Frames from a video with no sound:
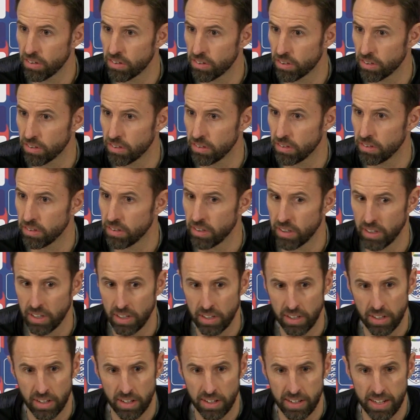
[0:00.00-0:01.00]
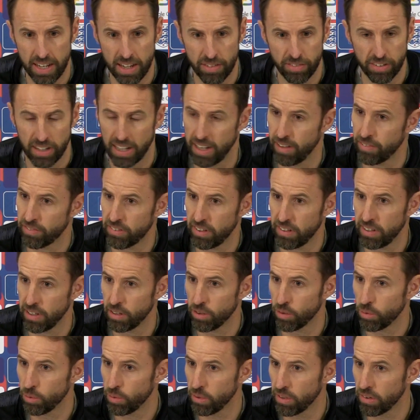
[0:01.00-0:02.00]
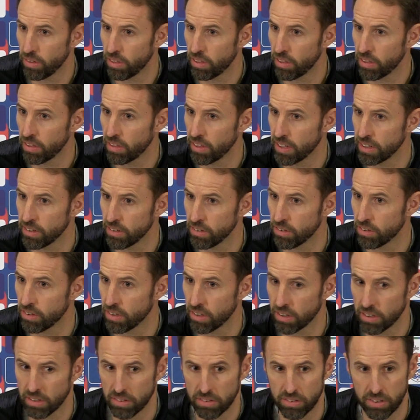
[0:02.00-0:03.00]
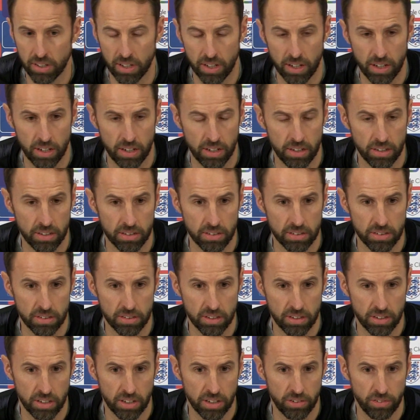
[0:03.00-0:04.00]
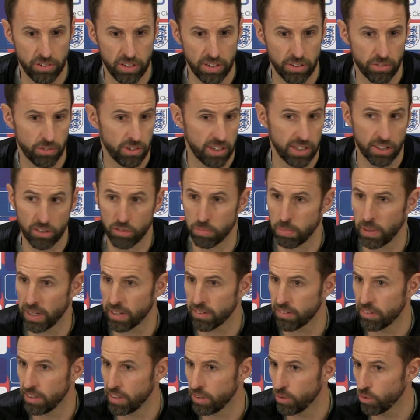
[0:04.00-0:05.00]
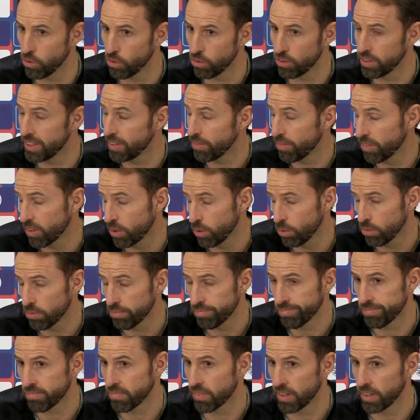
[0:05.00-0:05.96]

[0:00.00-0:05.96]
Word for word: to never have to deal with things that uh, that are either unexpected or are difficult.